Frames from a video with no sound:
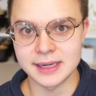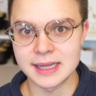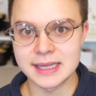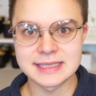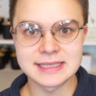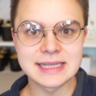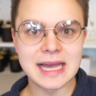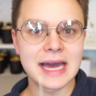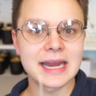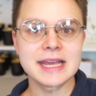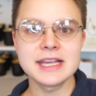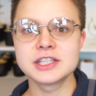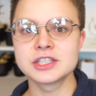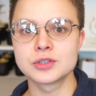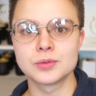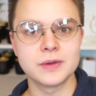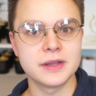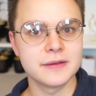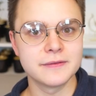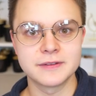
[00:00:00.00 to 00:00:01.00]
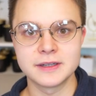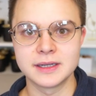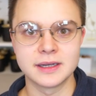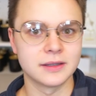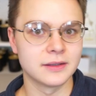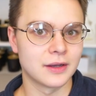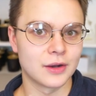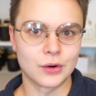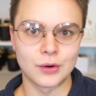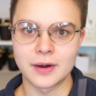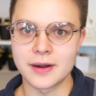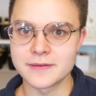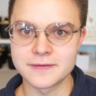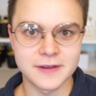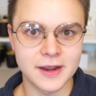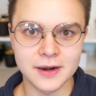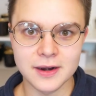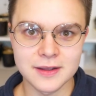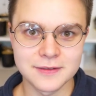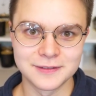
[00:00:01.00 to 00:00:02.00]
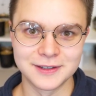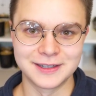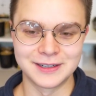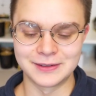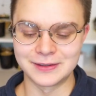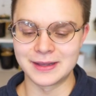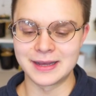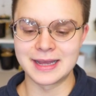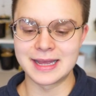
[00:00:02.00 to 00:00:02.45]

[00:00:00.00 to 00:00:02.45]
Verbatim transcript: It's not a sweet vanilla or a very vanilla.